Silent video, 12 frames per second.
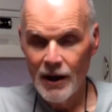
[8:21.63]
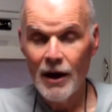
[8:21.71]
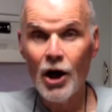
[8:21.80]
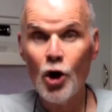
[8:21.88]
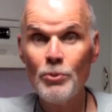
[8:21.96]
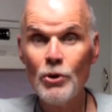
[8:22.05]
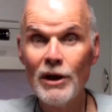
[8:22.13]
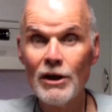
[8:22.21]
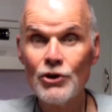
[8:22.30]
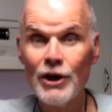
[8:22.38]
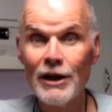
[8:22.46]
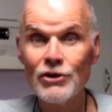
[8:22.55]
I hope you get a
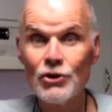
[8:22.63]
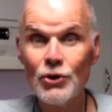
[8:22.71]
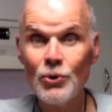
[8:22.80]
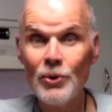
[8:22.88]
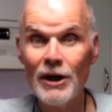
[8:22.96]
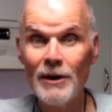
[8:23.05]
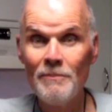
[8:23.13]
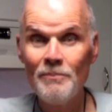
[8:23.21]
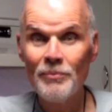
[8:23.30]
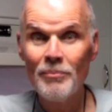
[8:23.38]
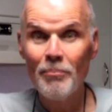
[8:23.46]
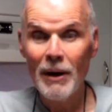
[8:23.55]
chance to
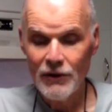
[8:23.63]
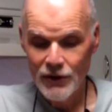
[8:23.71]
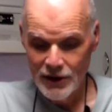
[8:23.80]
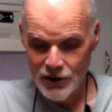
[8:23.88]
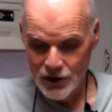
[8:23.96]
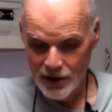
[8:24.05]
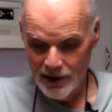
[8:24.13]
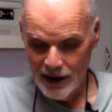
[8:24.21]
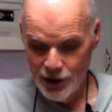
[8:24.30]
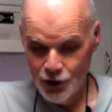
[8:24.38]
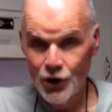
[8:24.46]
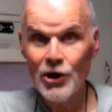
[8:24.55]
make this
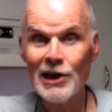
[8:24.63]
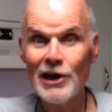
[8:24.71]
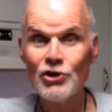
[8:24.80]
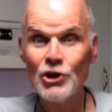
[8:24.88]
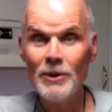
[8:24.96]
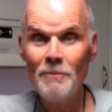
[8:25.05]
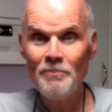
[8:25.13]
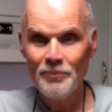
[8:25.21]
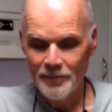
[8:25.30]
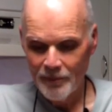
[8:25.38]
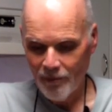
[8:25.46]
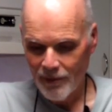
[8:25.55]
in your kitchen,
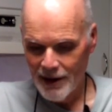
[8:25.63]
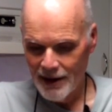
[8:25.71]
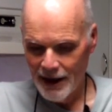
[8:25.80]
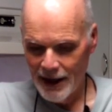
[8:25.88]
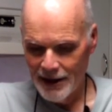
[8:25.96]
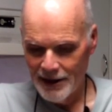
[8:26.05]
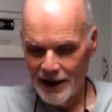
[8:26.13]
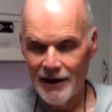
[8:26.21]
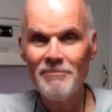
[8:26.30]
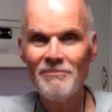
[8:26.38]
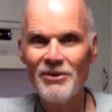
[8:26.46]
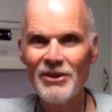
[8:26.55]
and
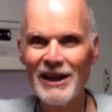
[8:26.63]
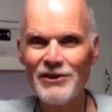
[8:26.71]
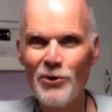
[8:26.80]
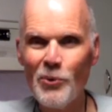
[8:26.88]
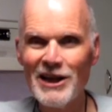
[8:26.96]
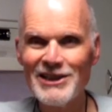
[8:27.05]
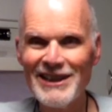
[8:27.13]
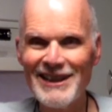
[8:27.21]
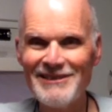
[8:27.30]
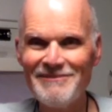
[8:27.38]
thanks for watching.